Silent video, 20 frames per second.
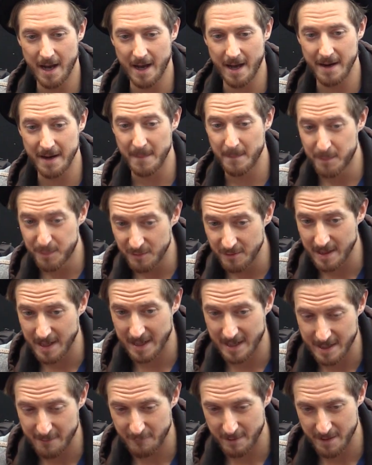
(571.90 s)
and a
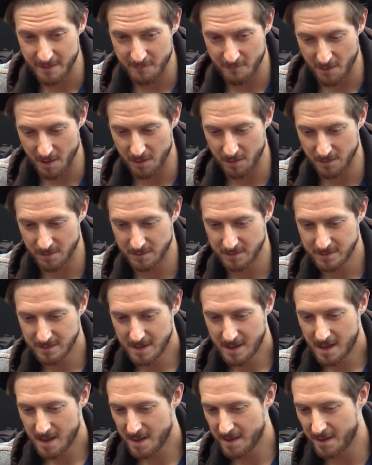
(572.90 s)
brilliantly written role
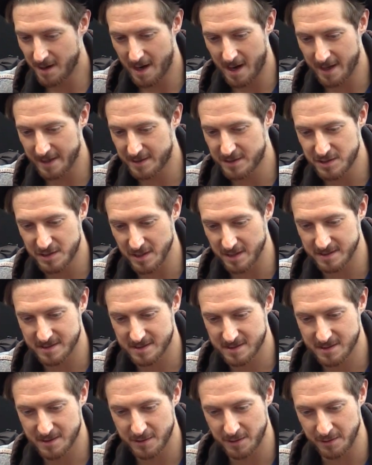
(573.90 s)
that I
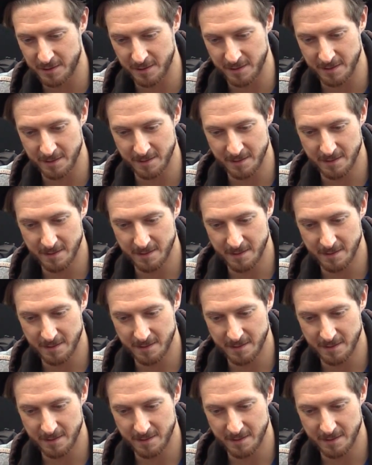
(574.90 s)
just couldn't.